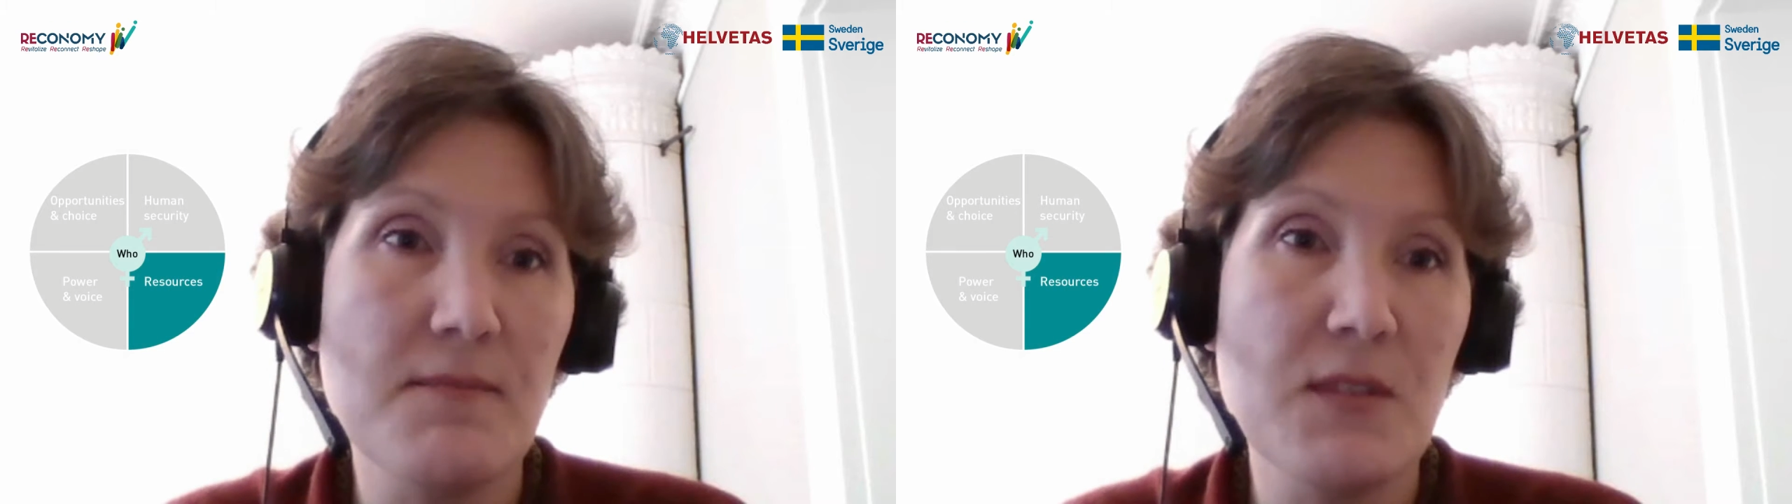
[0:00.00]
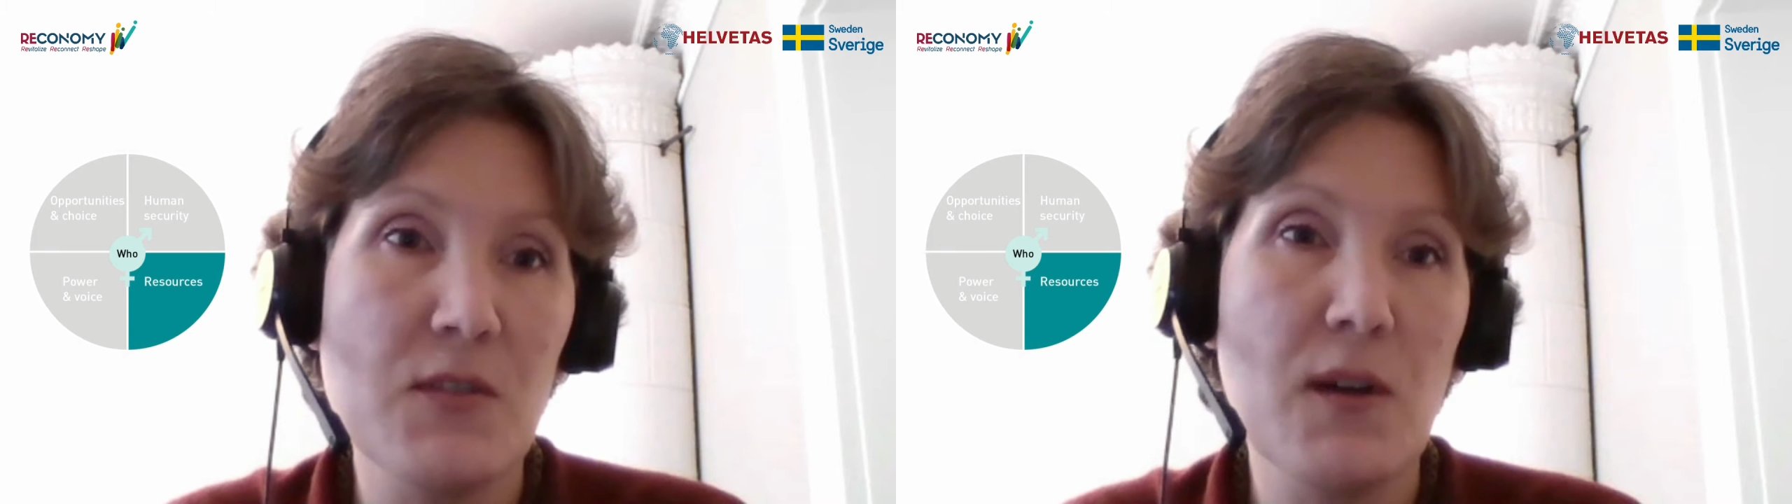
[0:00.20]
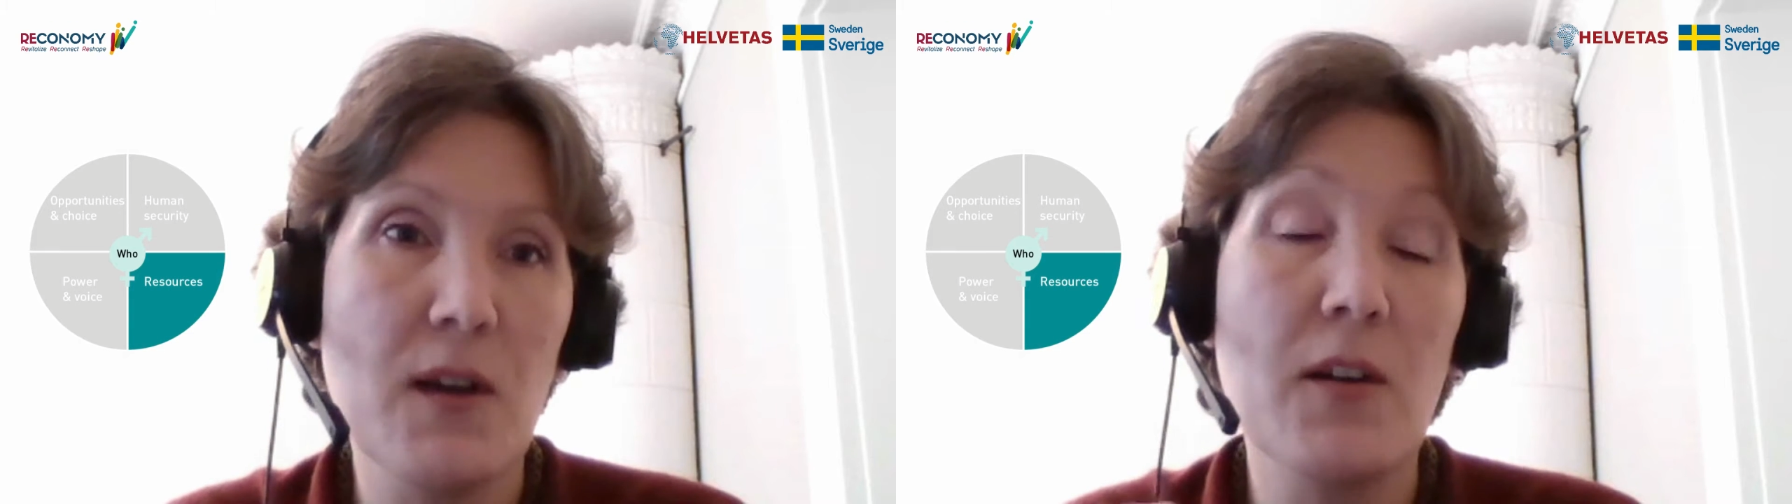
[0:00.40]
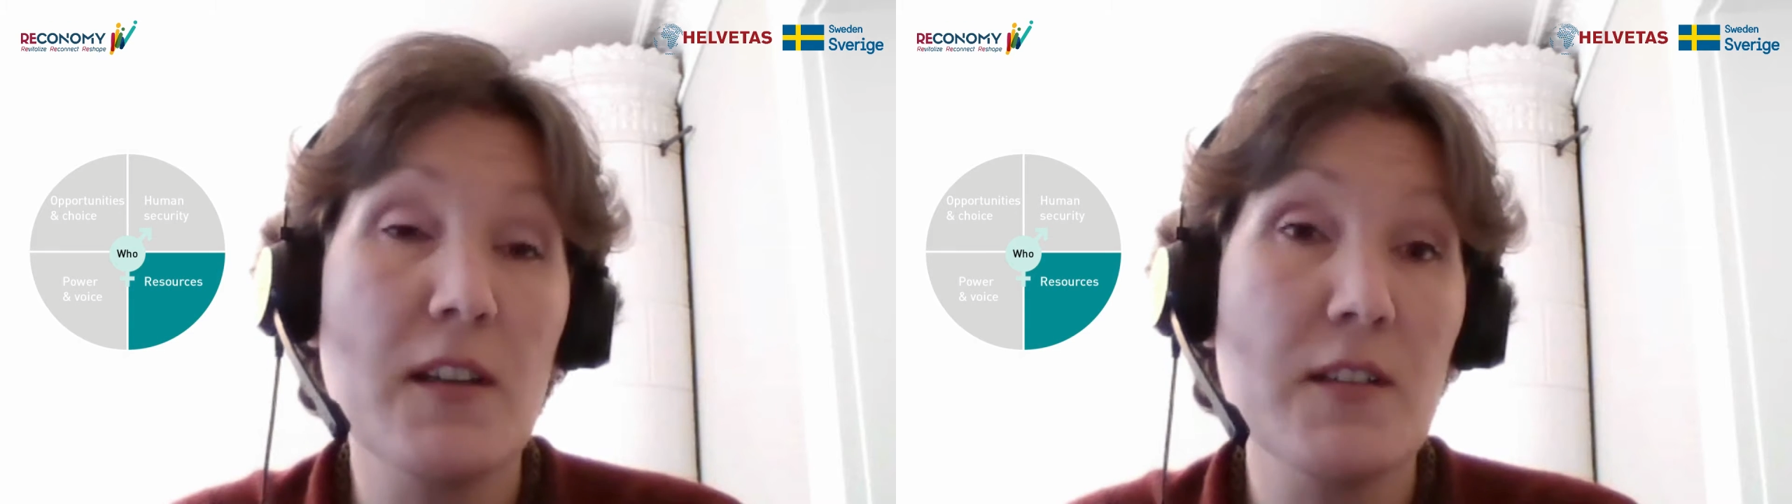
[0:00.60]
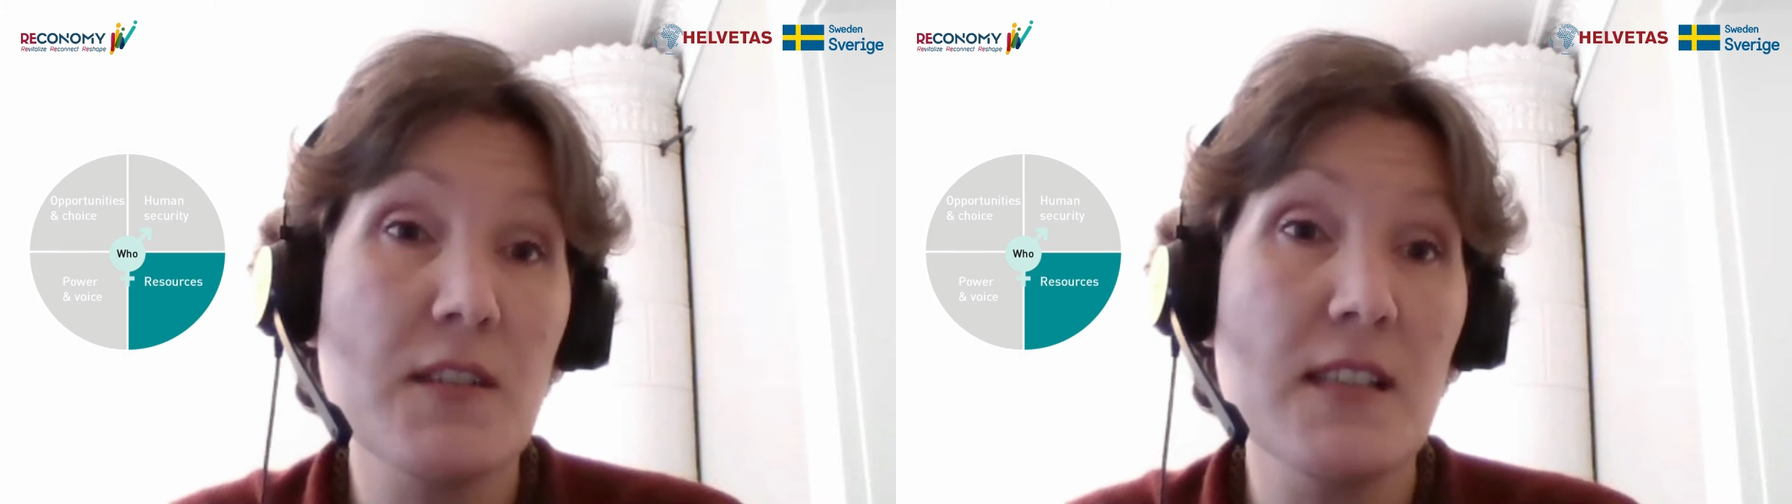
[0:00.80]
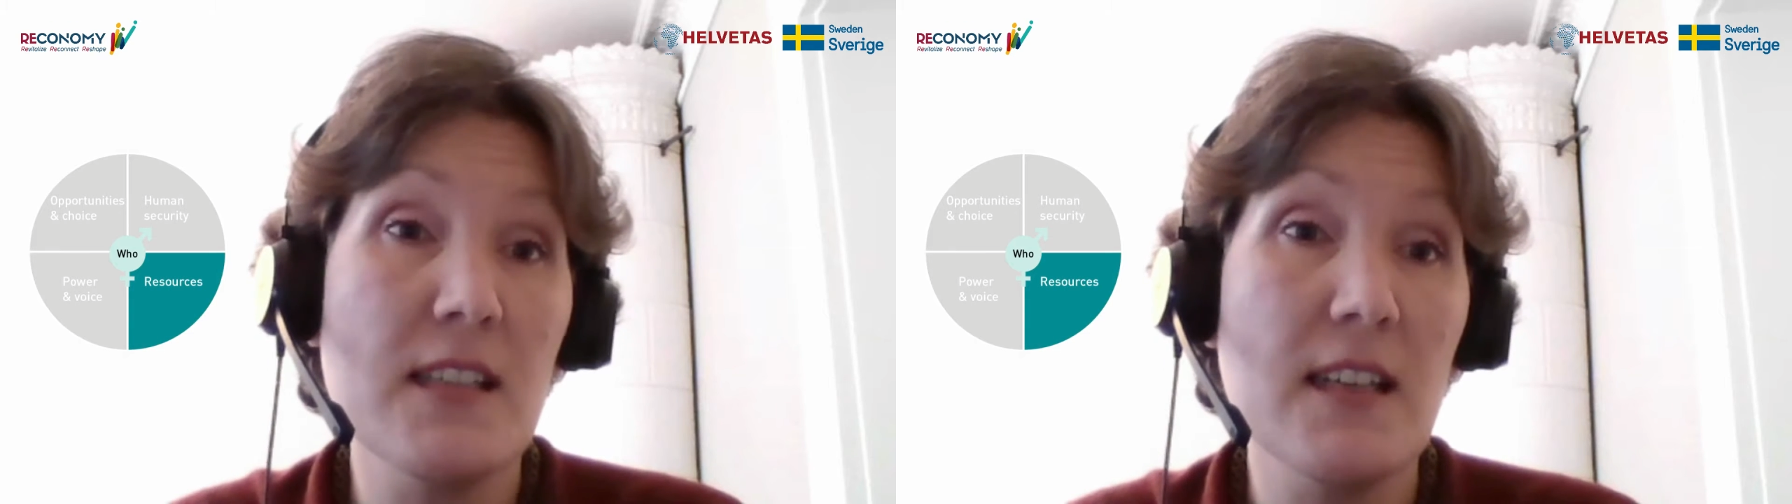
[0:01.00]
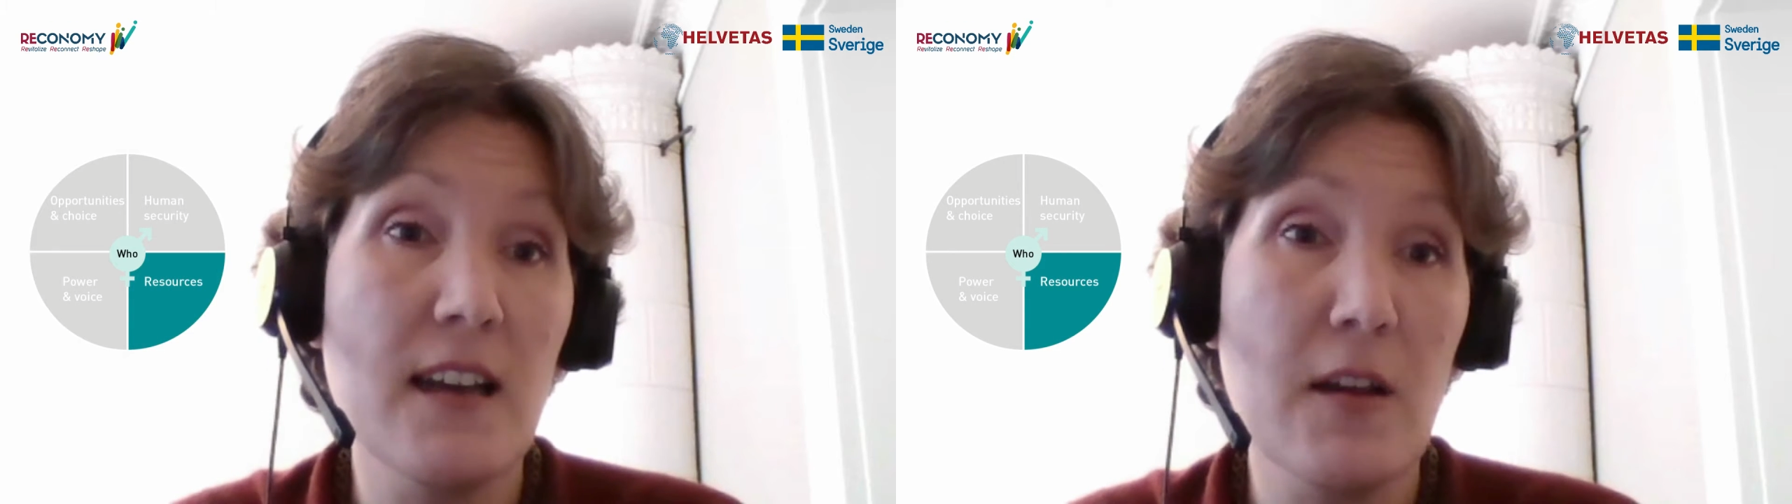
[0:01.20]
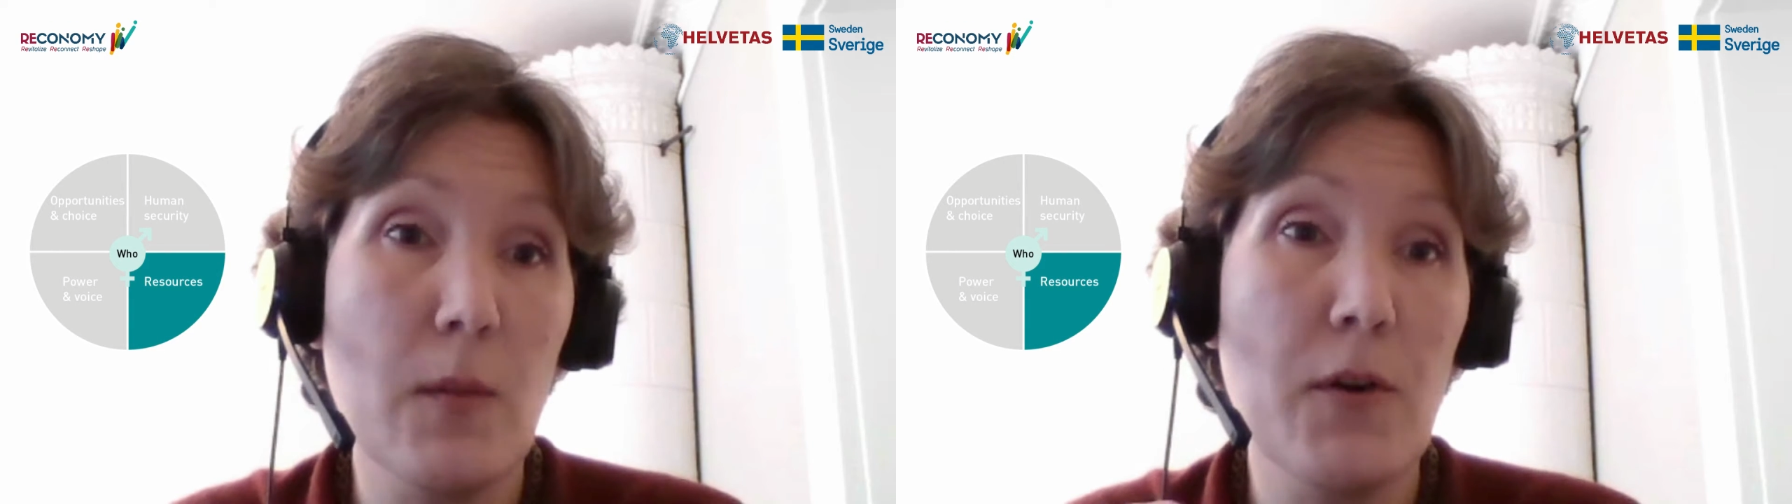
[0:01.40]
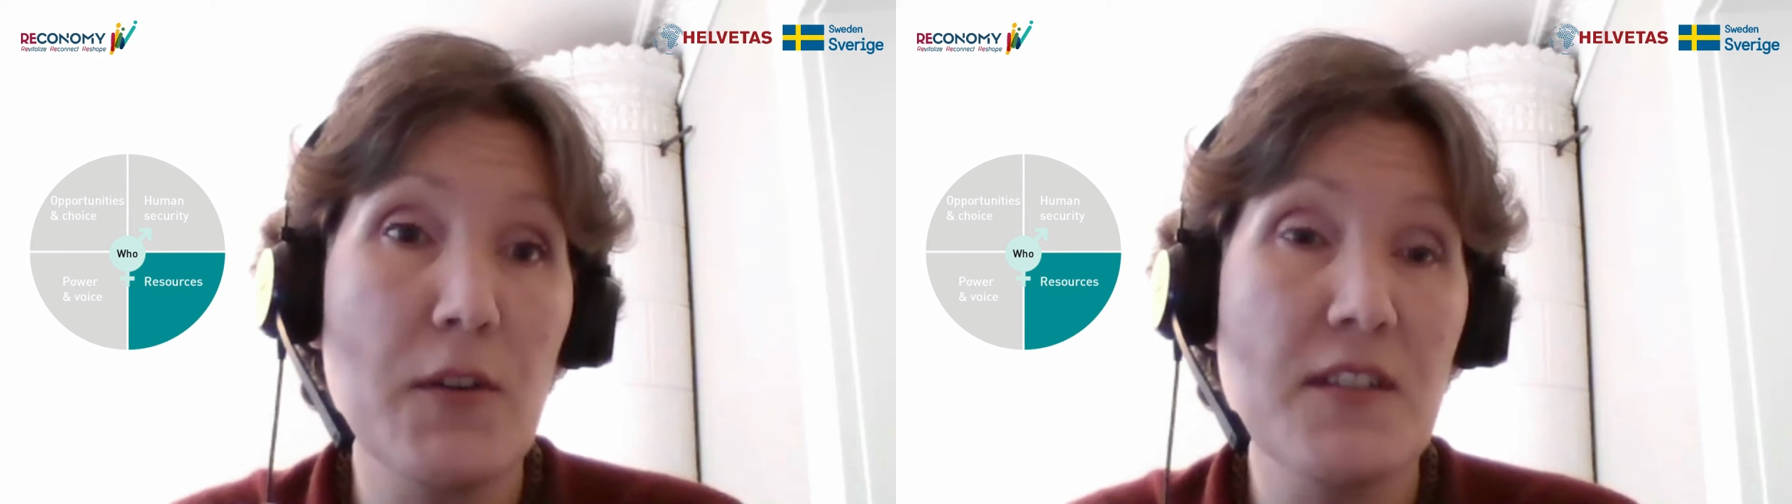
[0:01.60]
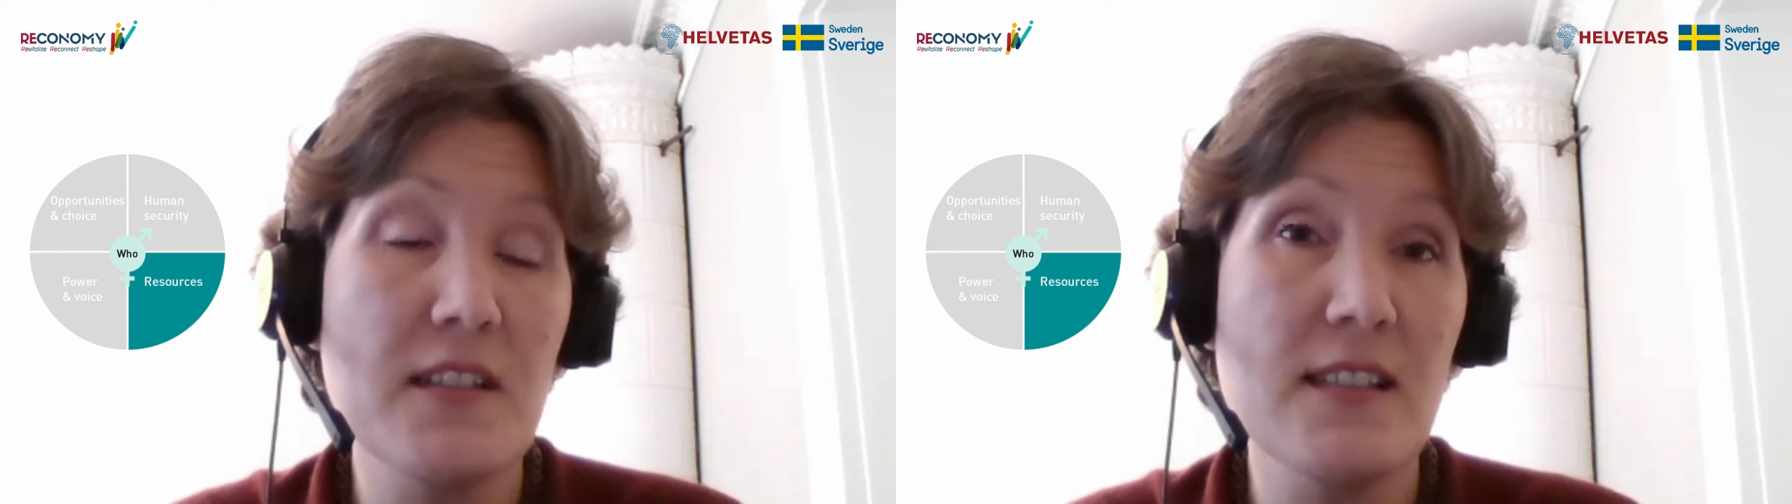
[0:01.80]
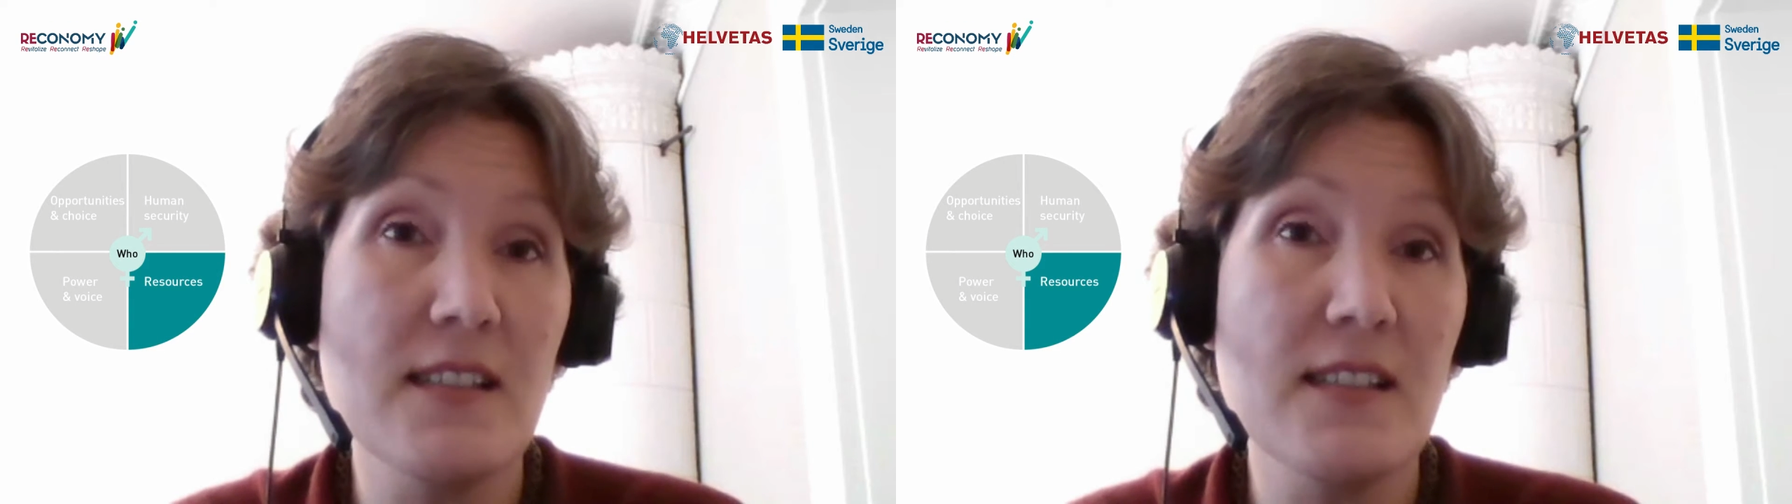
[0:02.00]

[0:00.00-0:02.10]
So according to Sida, a person